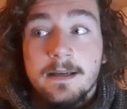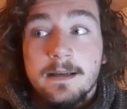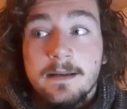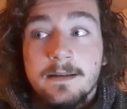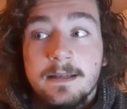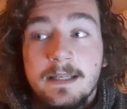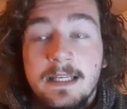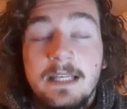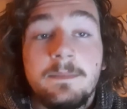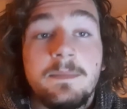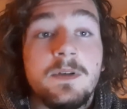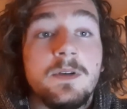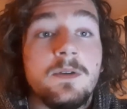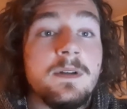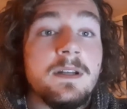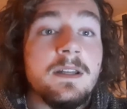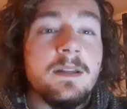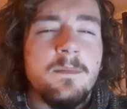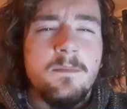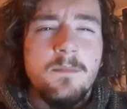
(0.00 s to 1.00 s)
keep you
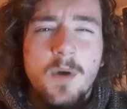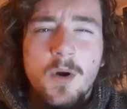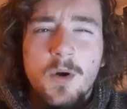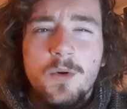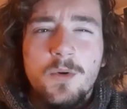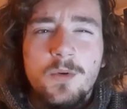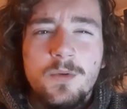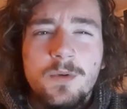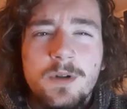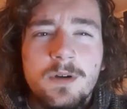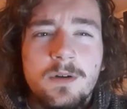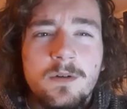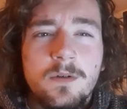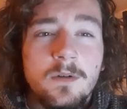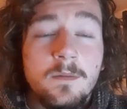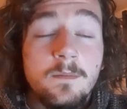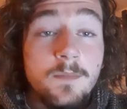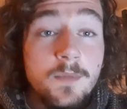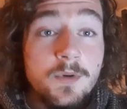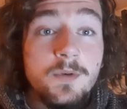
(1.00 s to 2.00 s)
in the mode
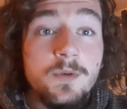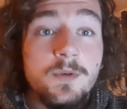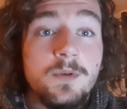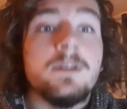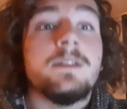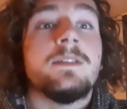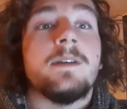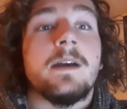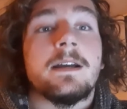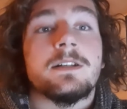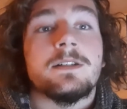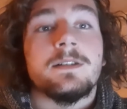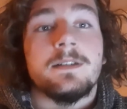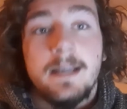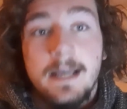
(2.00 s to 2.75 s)
or mood to actually